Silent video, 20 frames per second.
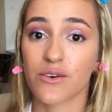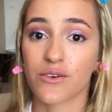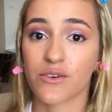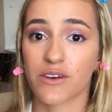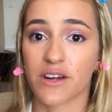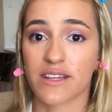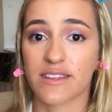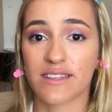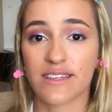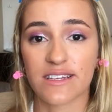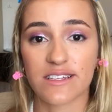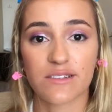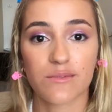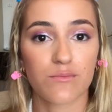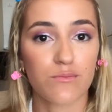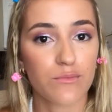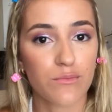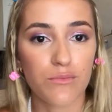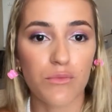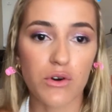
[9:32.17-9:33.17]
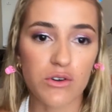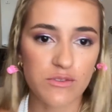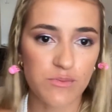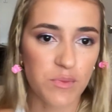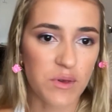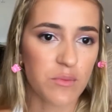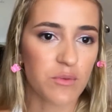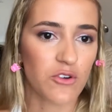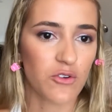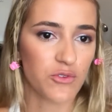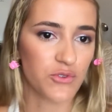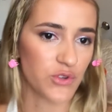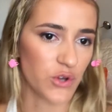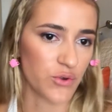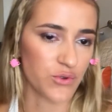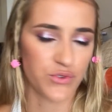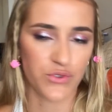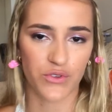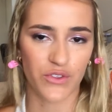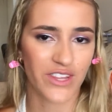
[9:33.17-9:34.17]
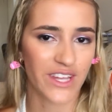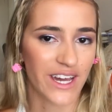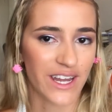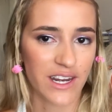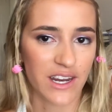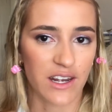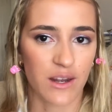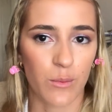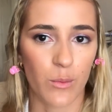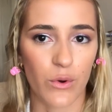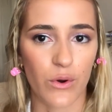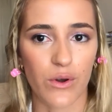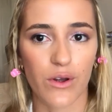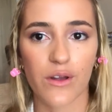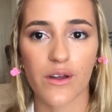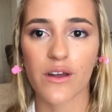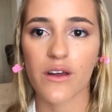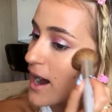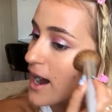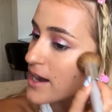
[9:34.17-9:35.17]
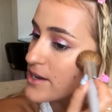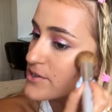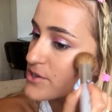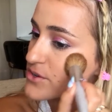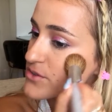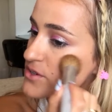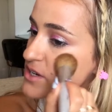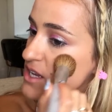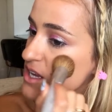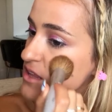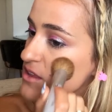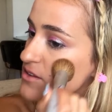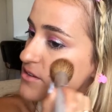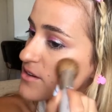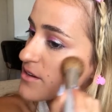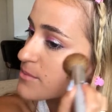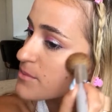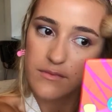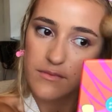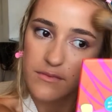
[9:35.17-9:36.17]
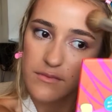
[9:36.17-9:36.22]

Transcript: or at least most people don't do that anymore. I don't either.